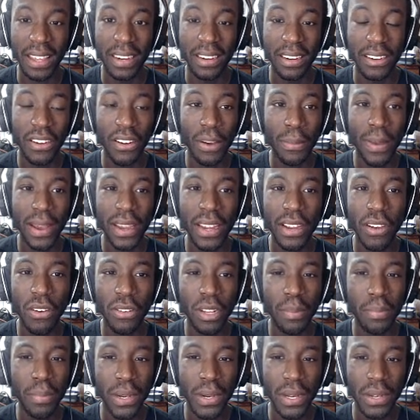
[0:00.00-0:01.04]
don't know. I might go
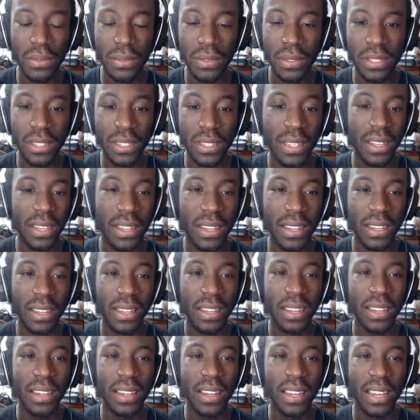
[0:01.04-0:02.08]
in the bones.
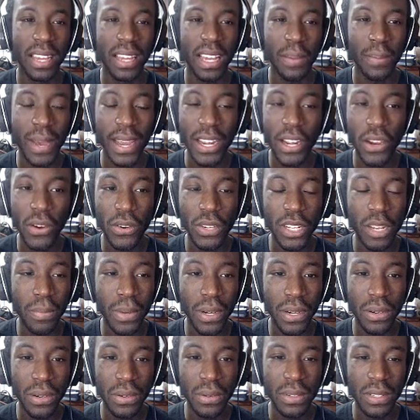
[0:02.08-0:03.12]
I might go in the
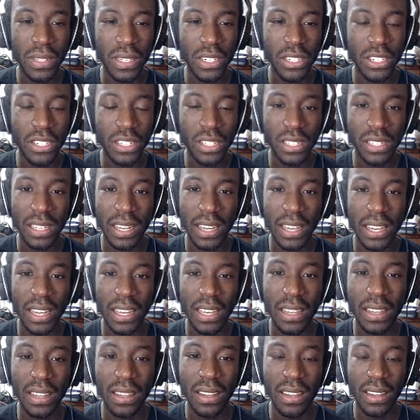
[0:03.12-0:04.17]
bones and just
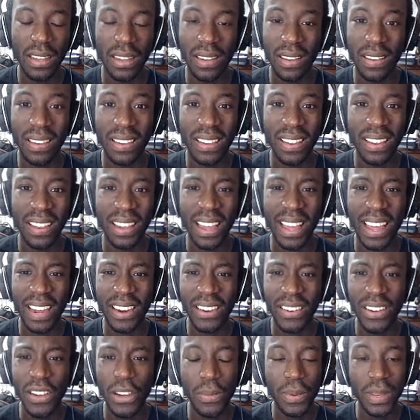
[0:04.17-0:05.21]
like, I
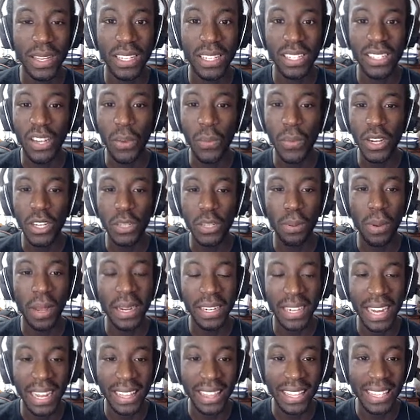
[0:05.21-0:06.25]
don't know, because someone's
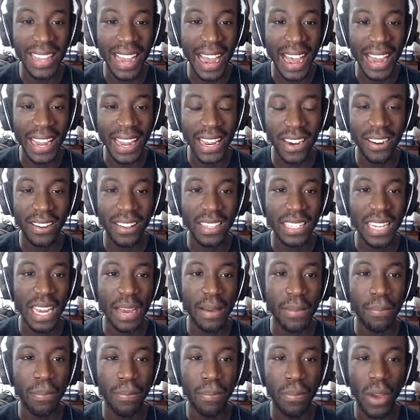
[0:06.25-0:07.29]
probably gonna have to die here unless
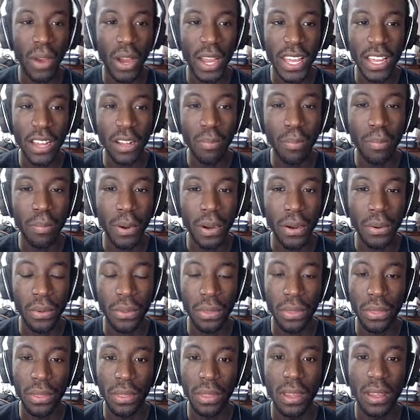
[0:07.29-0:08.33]
I heal
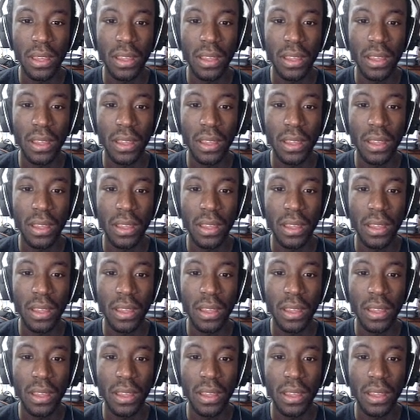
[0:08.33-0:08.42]
both.